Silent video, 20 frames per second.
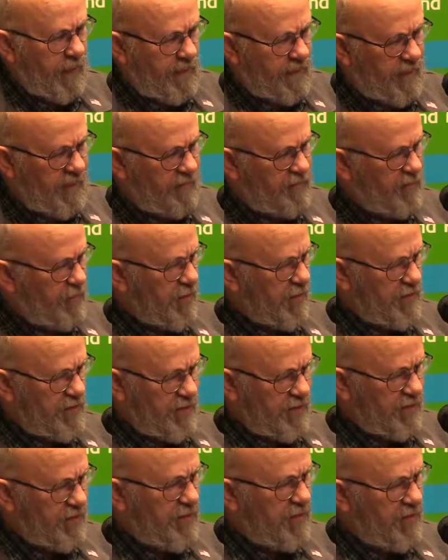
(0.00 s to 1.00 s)
And after
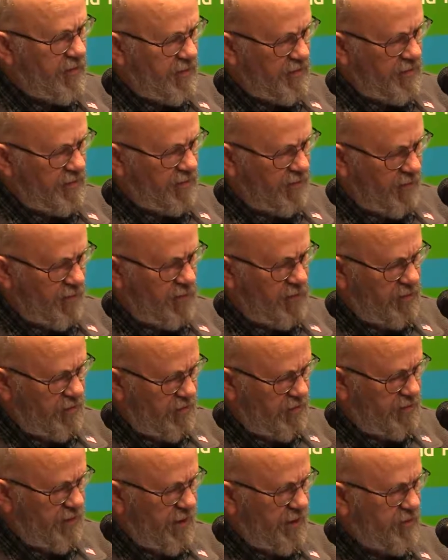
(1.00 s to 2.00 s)
about the
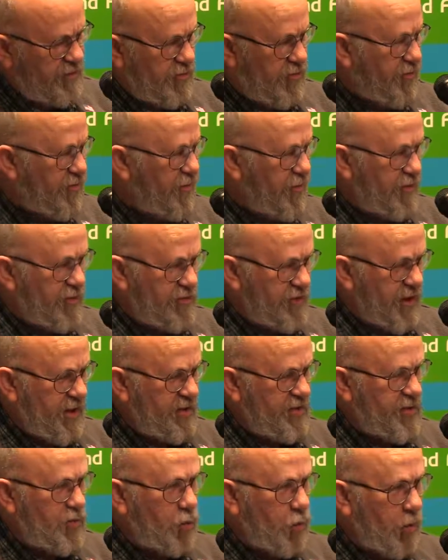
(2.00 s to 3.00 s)
second or third
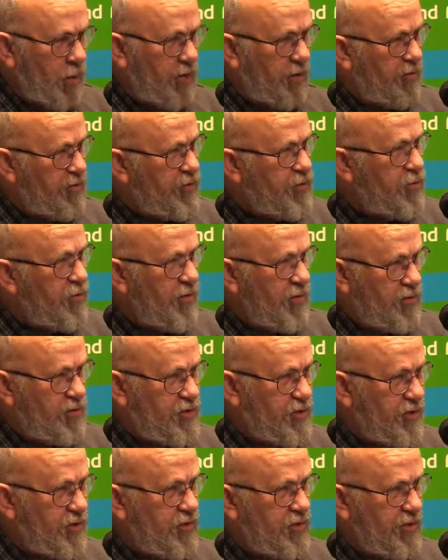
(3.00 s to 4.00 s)
section, 1 or 2 of
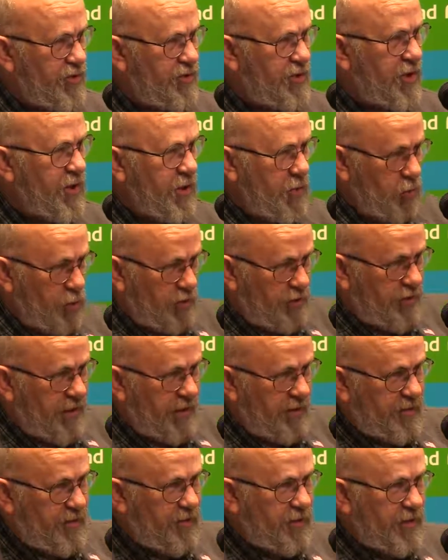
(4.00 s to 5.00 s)
those students will
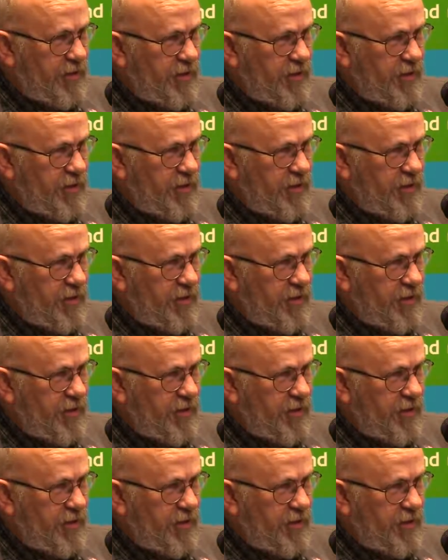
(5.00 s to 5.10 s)
take the